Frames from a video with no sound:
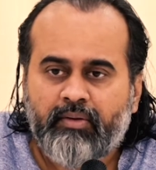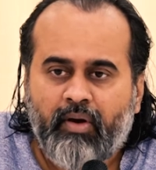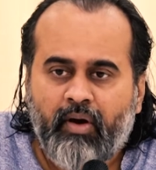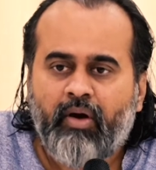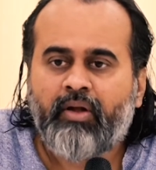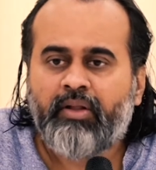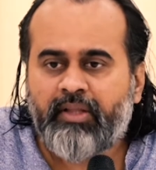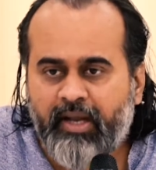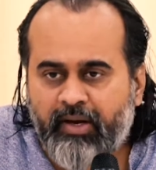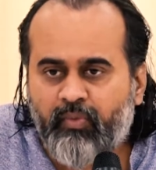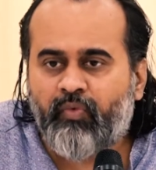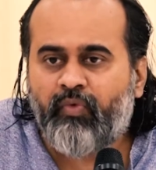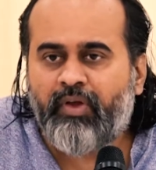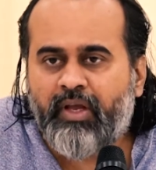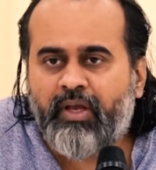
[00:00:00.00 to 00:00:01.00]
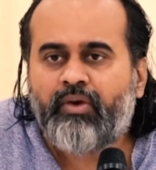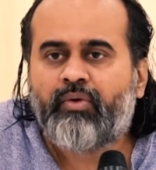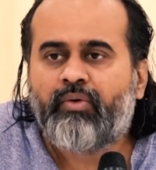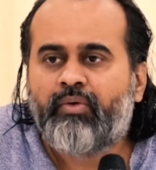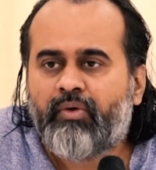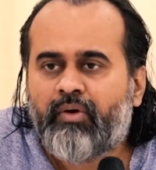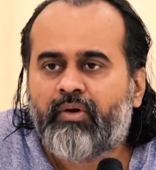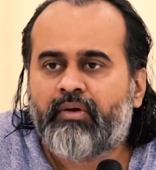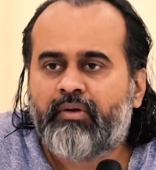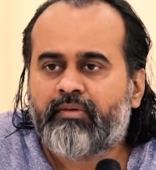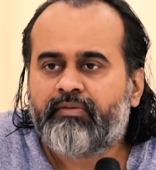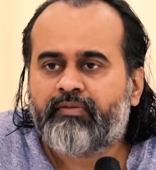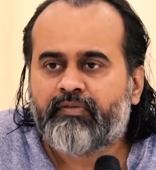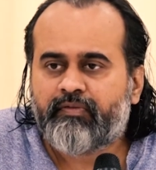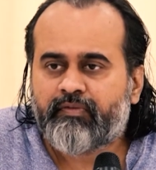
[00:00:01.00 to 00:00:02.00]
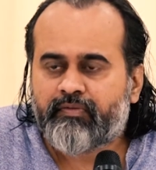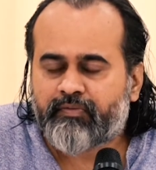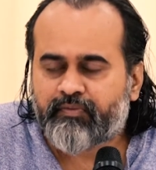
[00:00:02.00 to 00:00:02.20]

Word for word: All that we know of